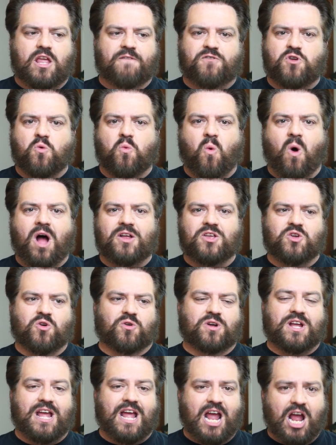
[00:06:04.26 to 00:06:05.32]
if you want your
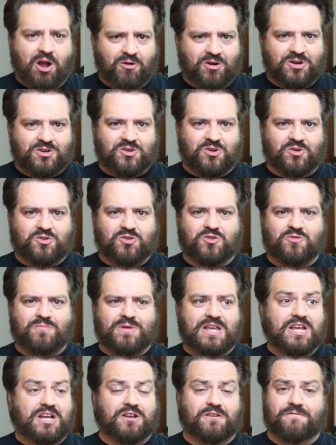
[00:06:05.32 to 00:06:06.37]
character to
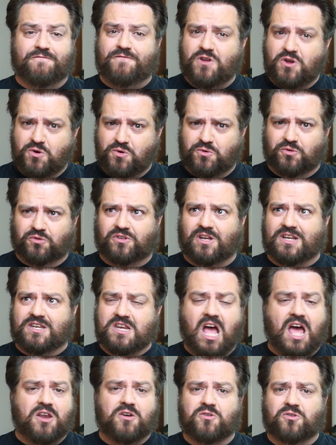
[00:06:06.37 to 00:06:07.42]
be confused and
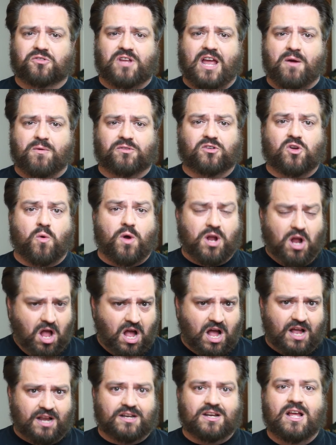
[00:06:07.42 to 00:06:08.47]
not understand what's going
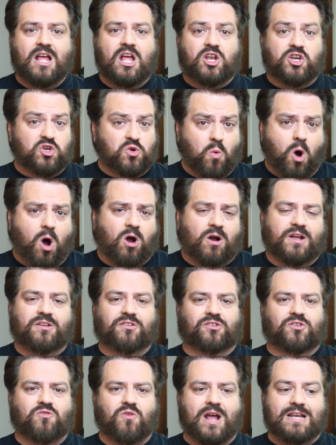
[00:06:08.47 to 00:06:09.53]
on, noir
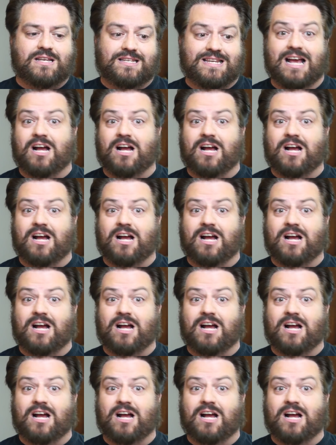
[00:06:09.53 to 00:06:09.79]
is great.